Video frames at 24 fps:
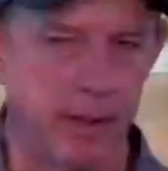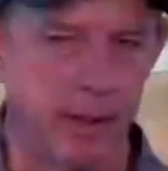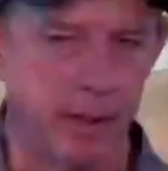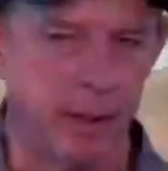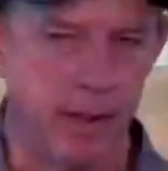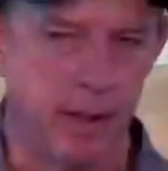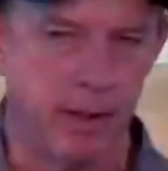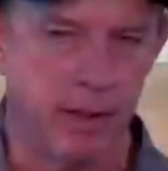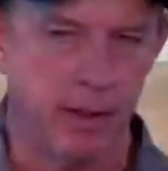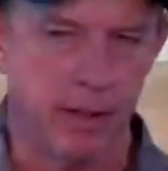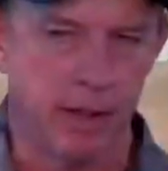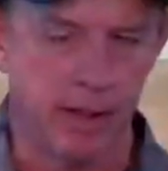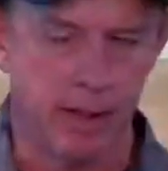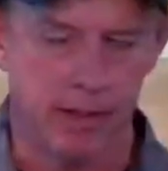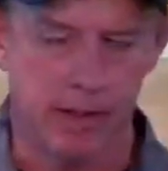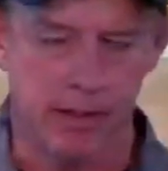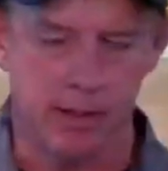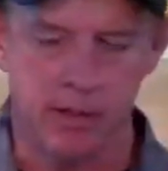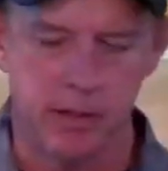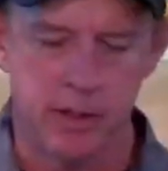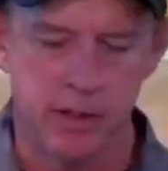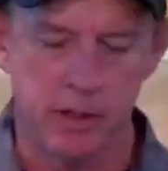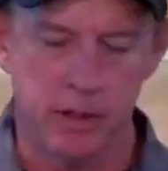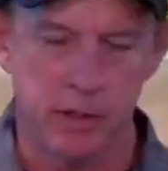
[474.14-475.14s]
uh,
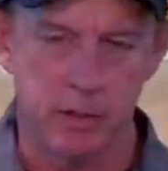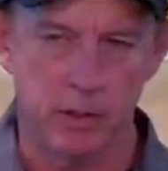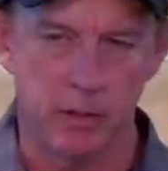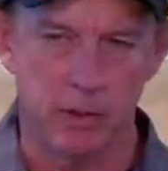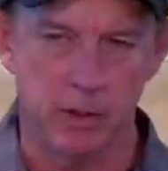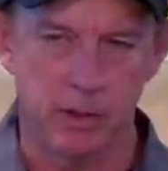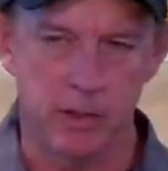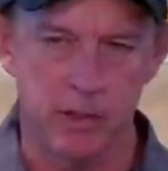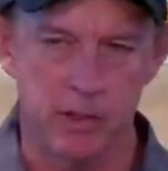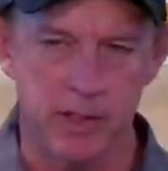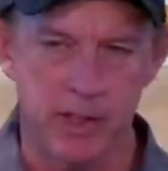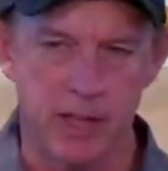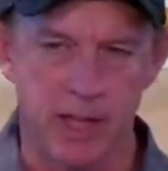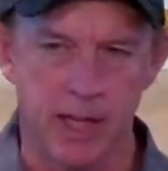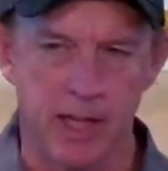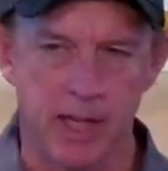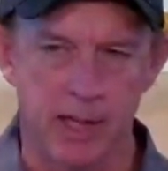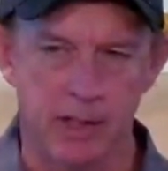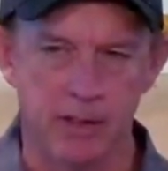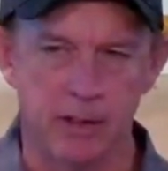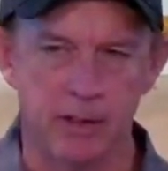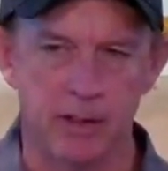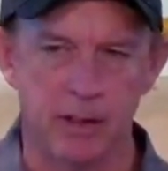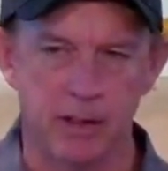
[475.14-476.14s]
to
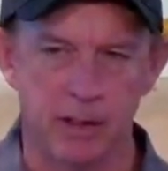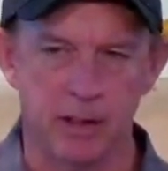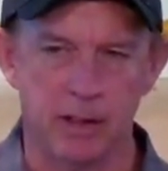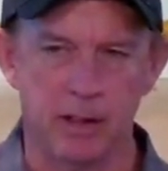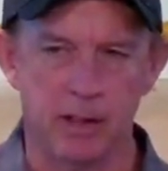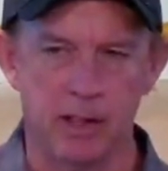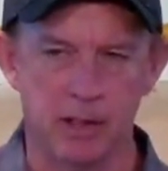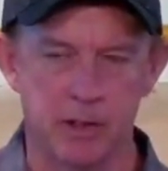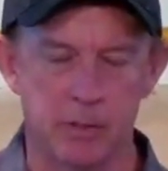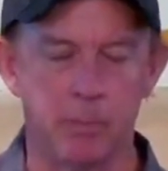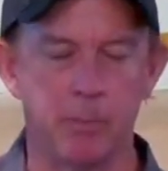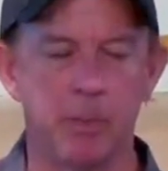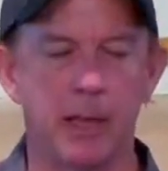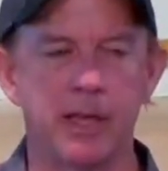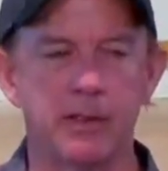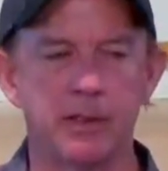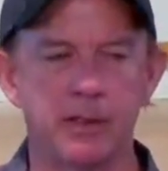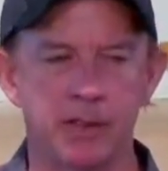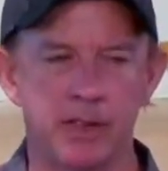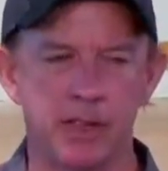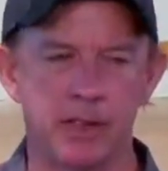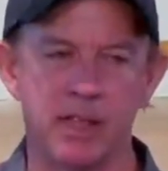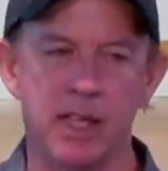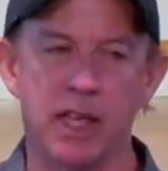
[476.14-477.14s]
understand it's best
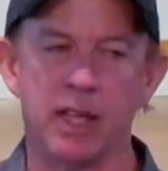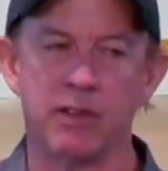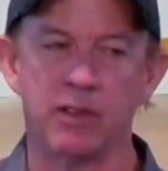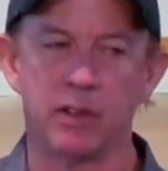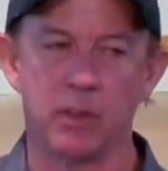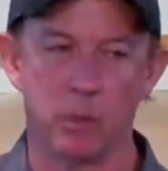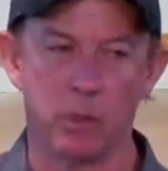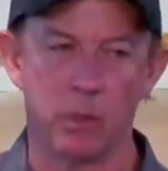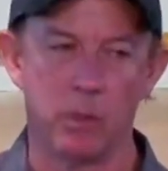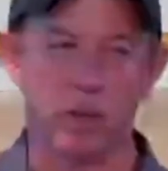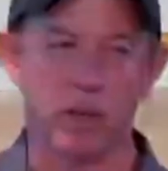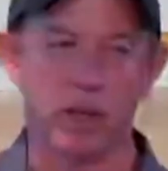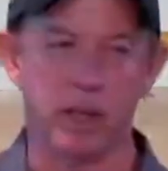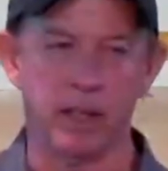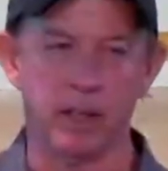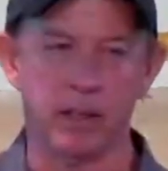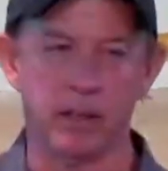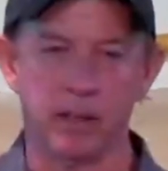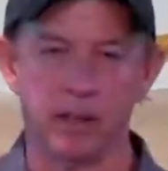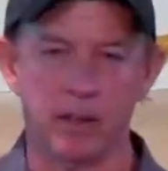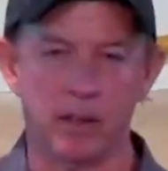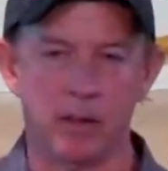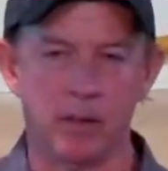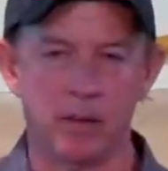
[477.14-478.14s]
to take the warning
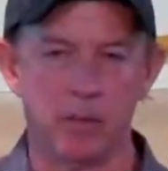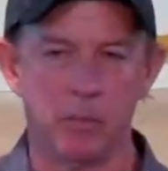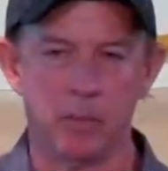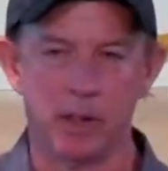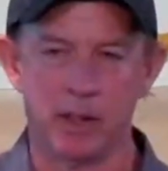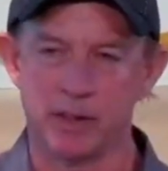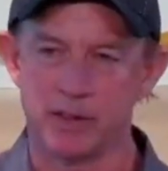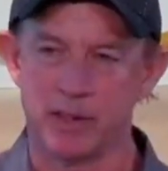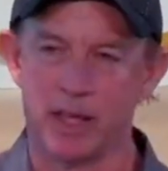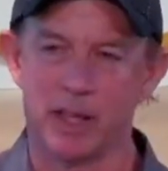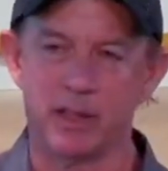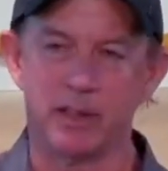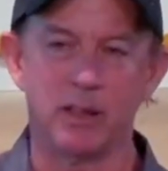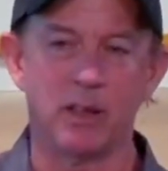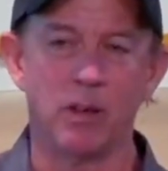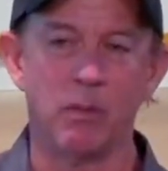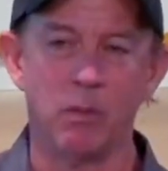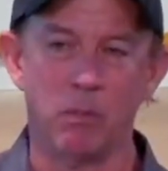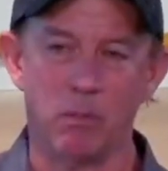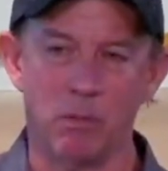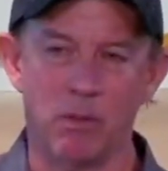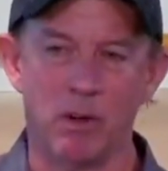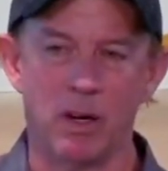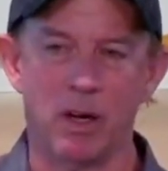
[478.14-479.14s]
because I don't
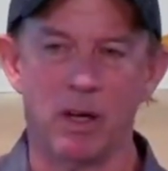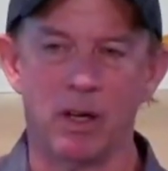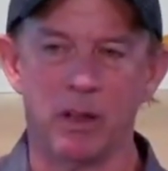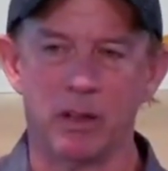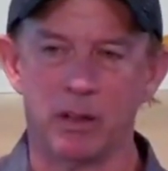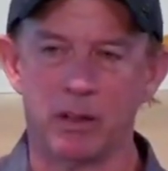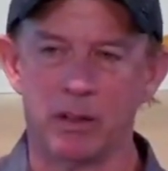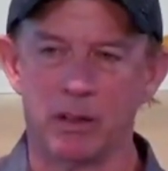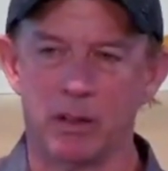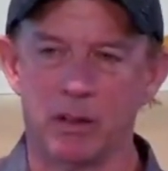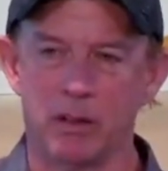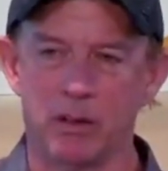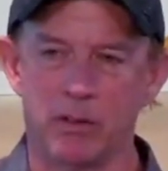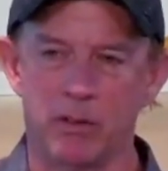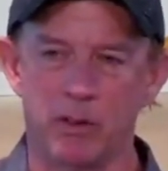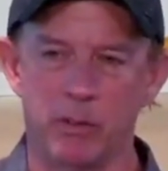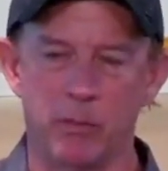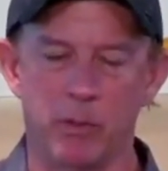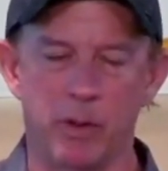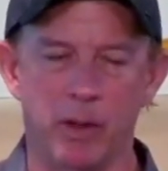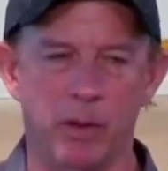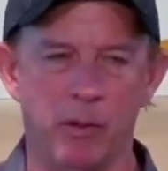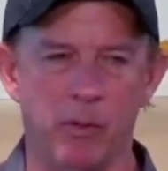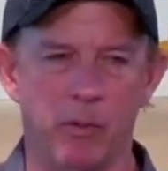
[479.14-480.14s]
want the
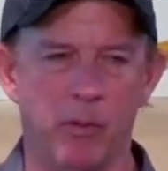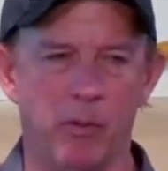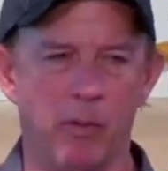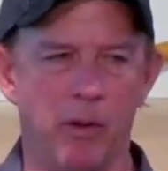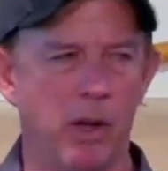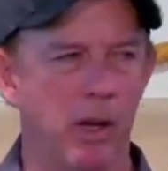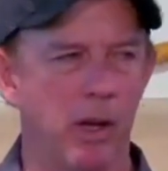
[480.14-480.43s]
re, uh,